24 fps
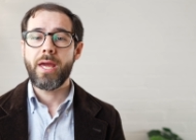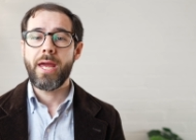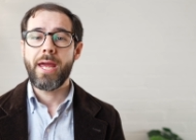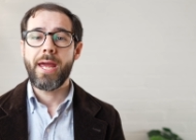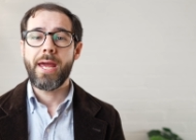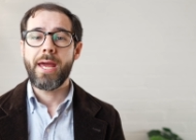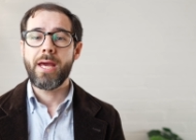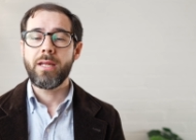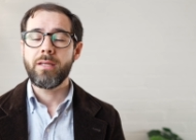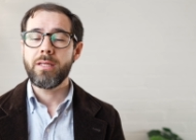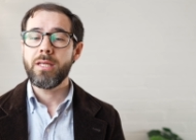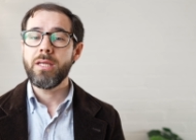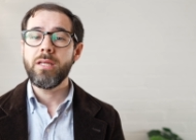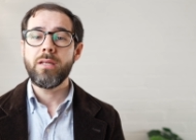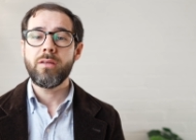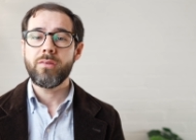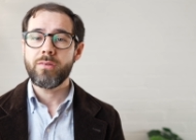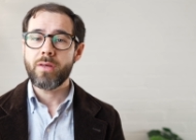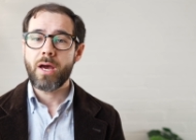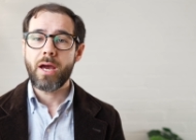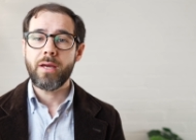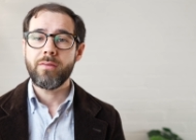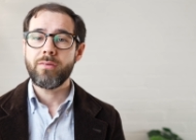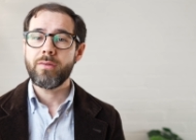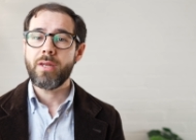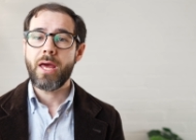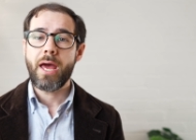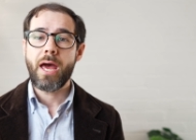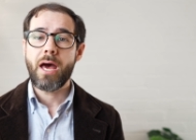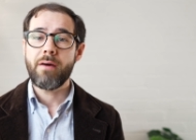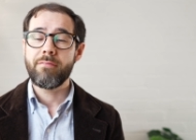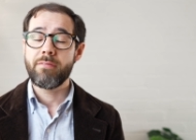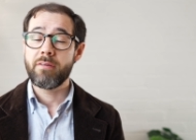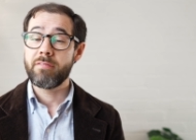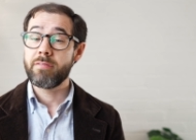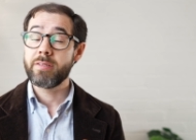and he decides to
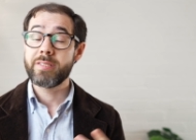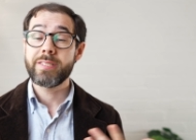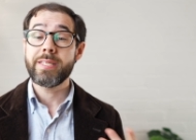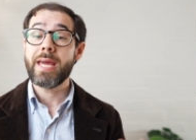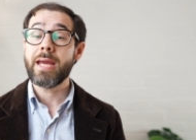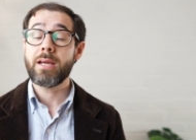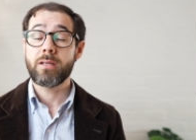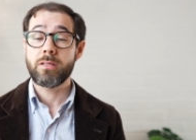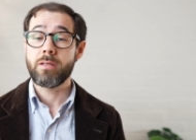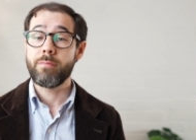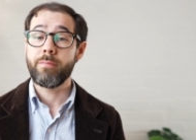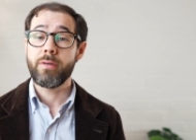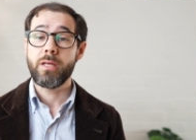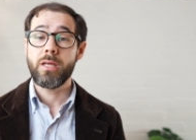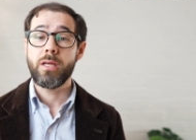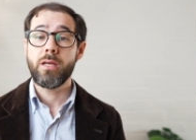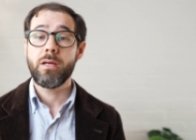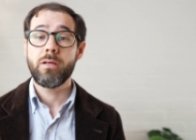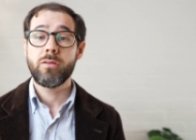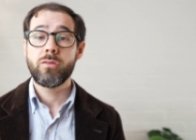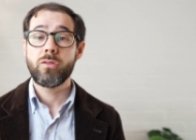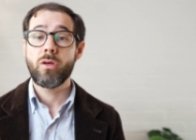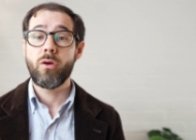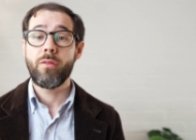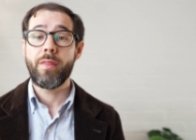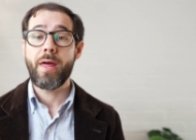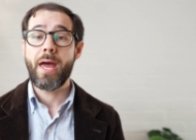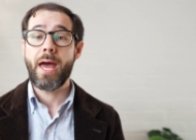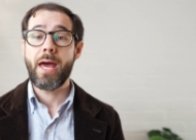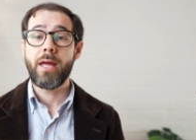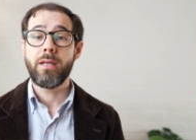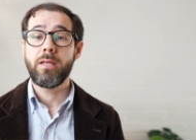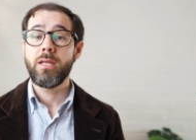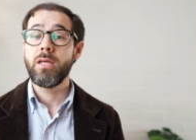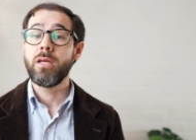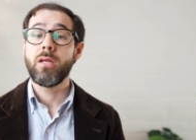have a vasectomy so
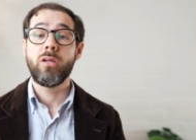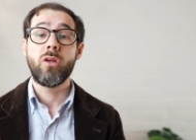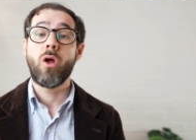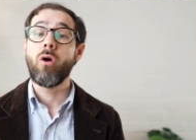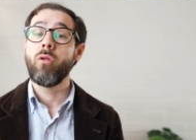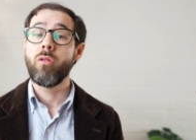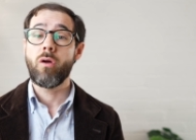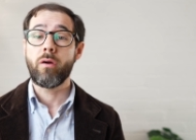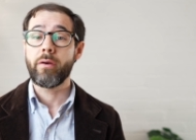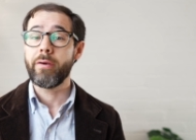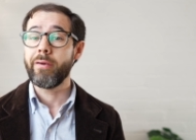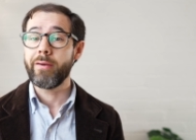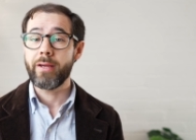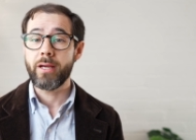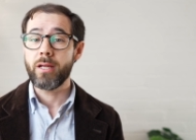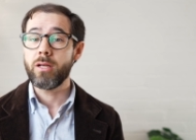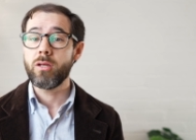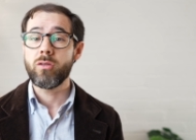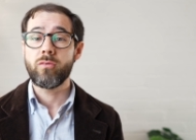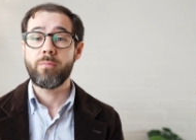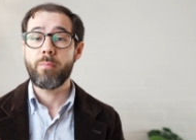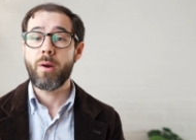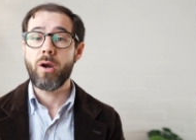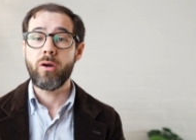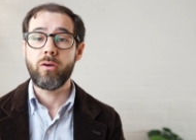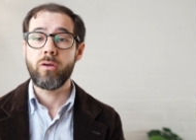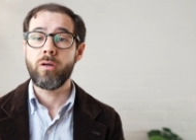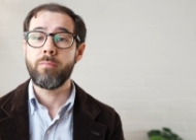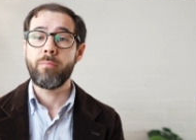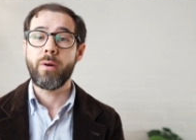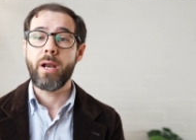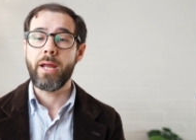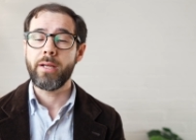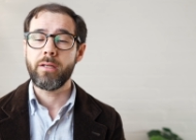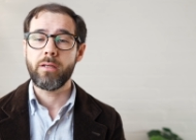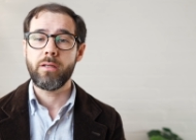that he can no longer get his partner
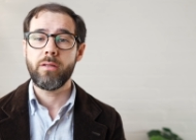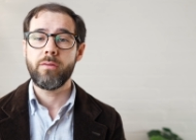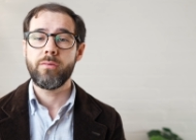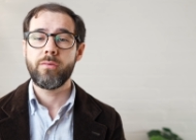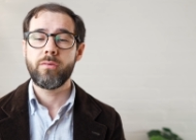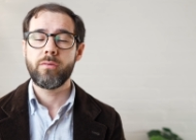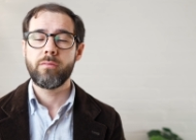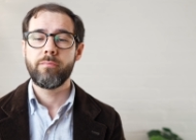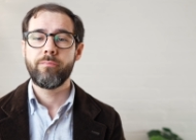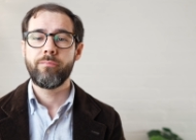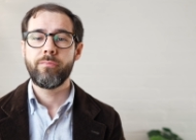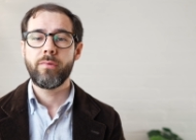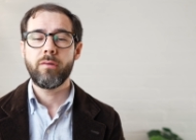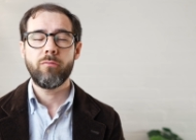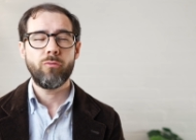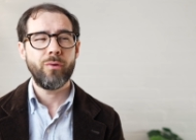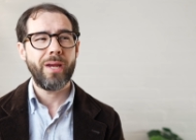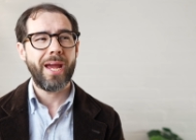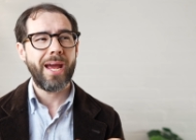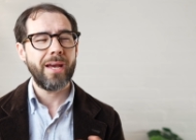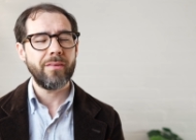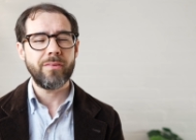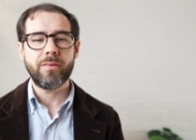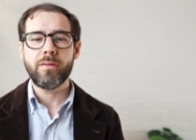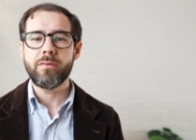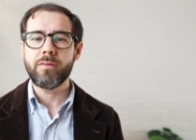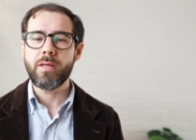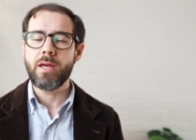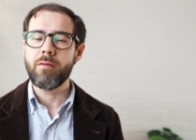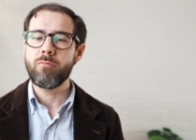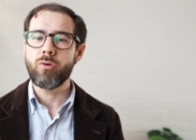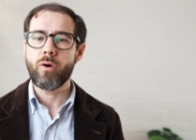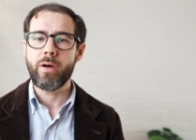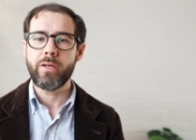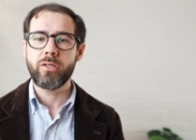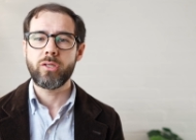pregnant. If we ask the
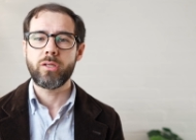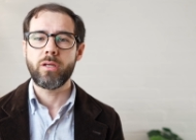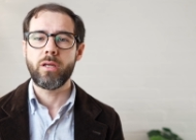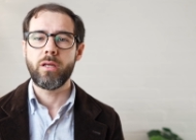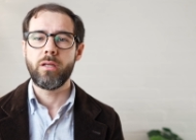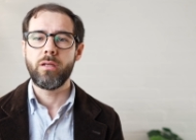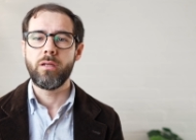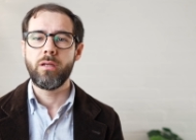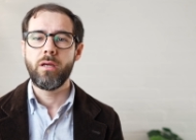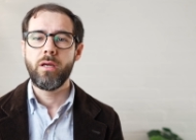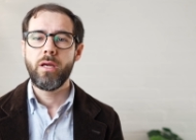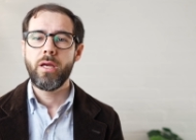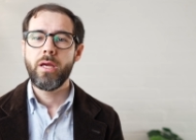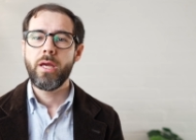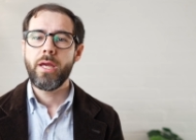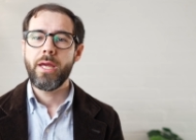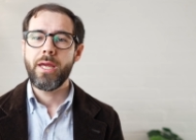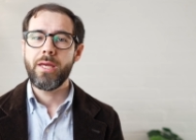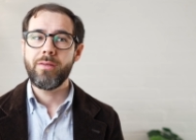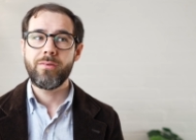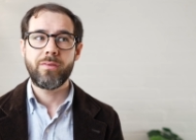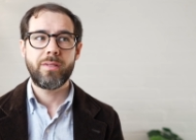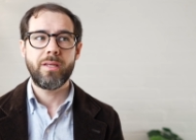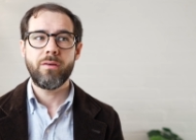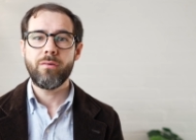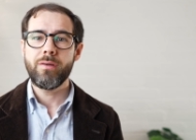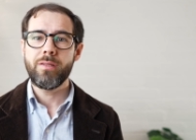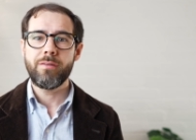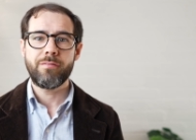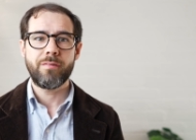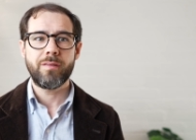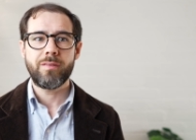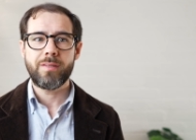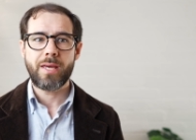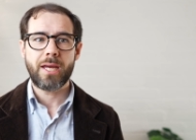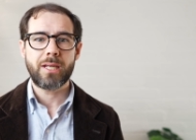same question, is Dylan's
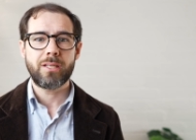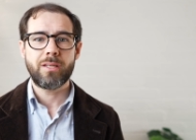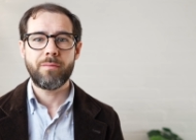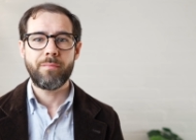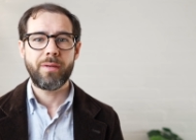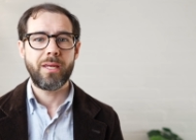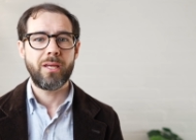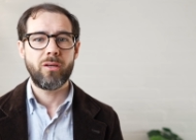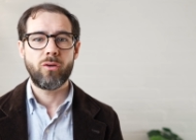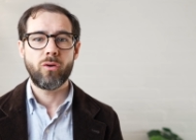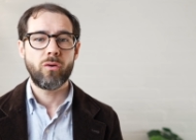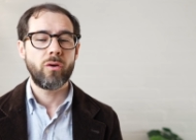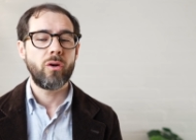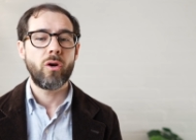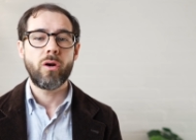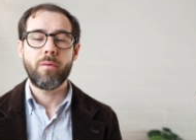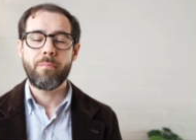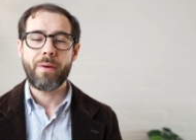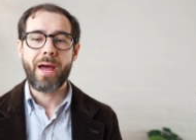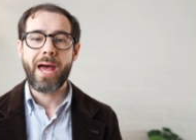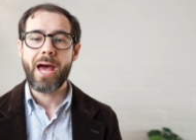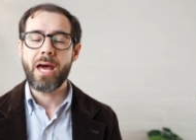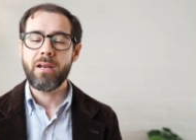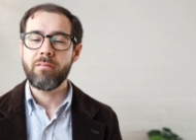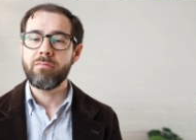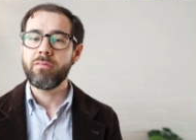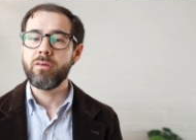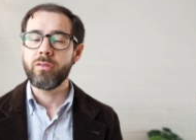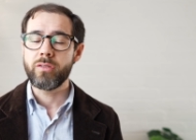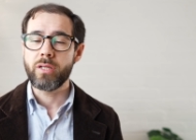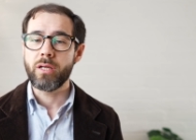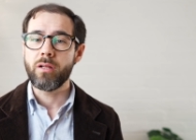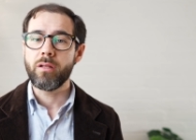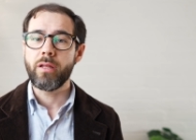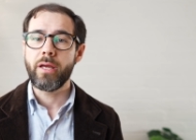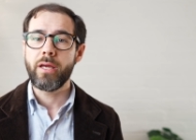vasectomy good or bad for
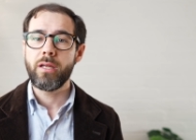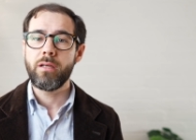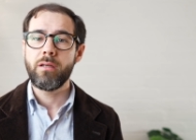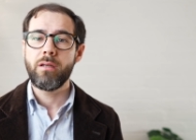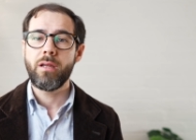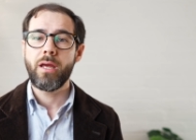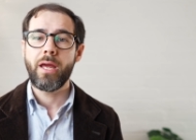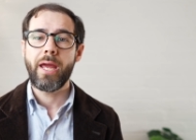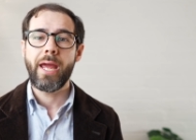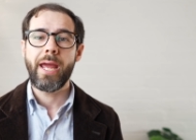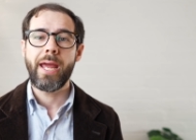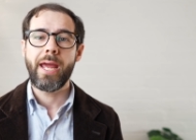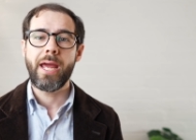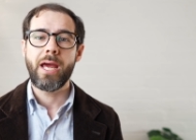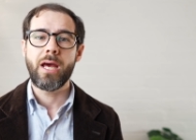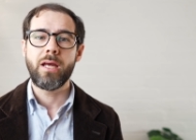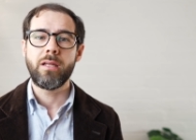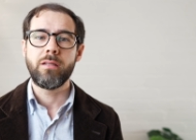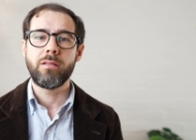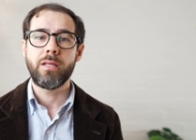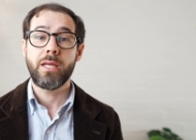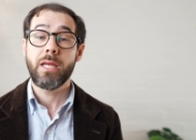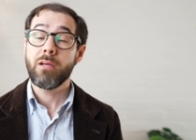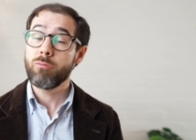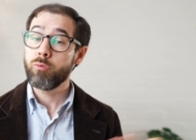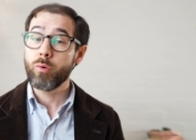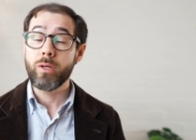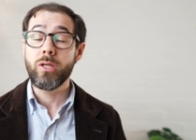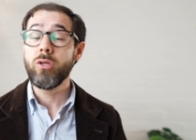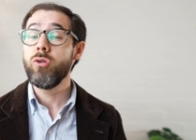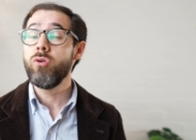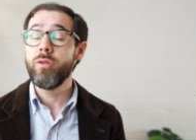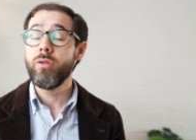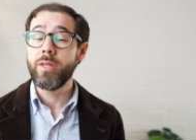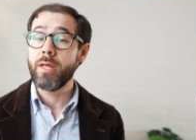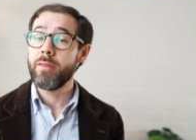Dylan? And if we
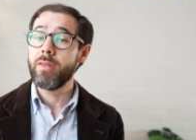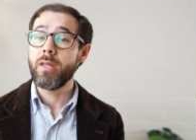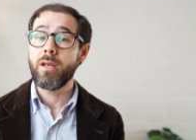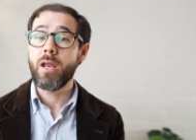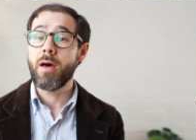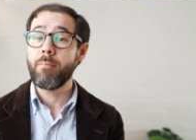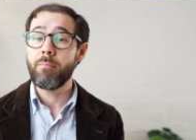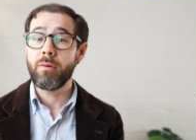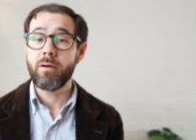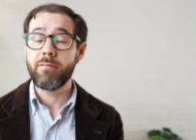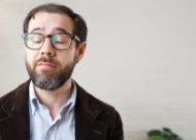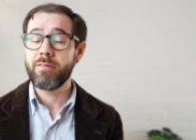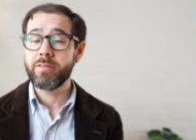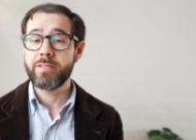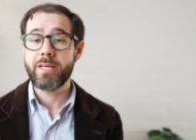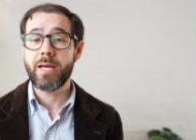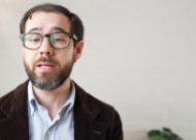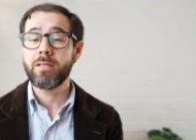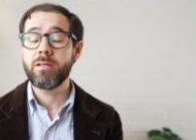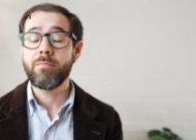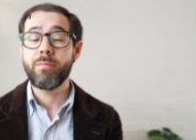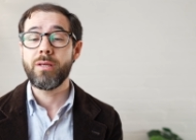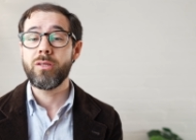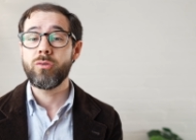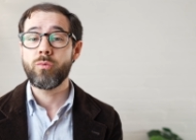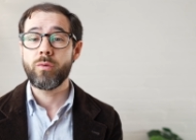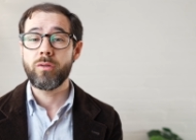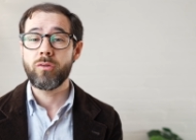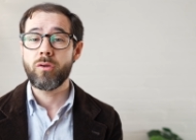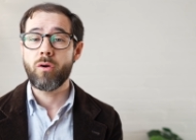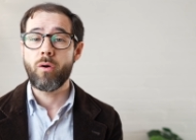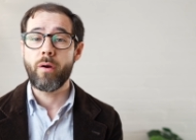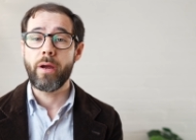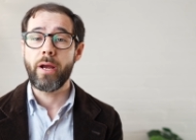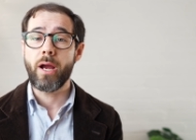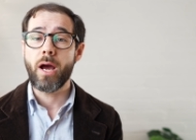knew that the number of vasectomies was
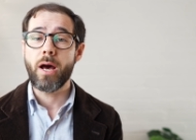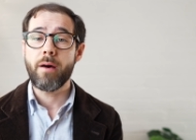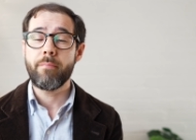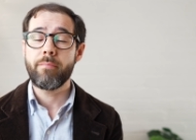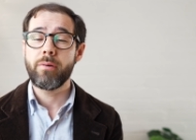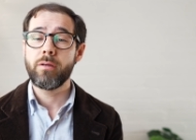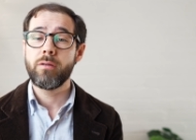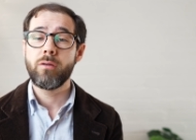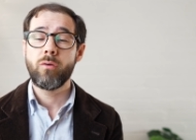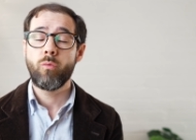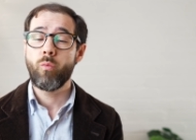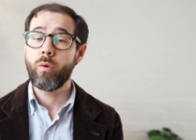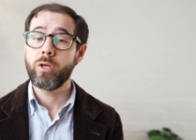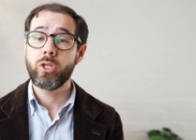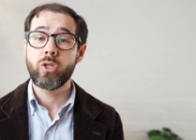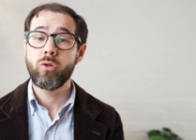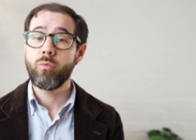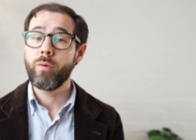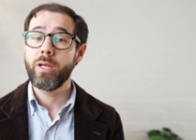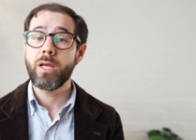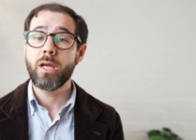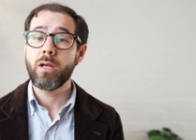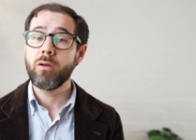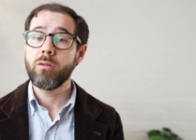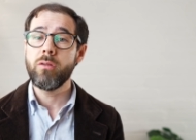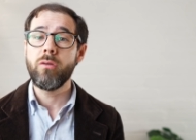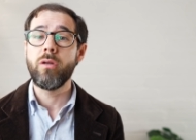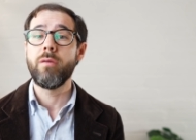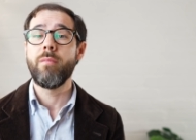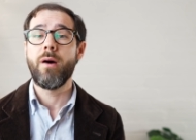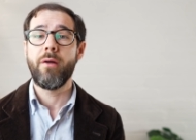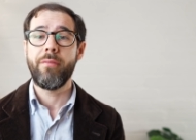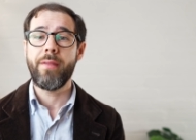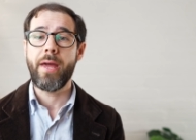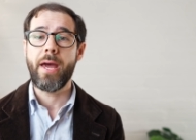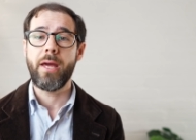going up, what should we conclude
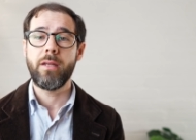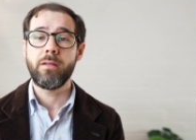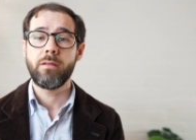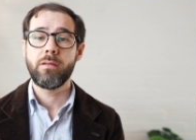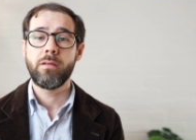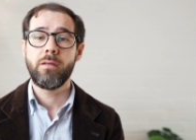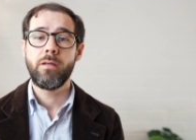about that?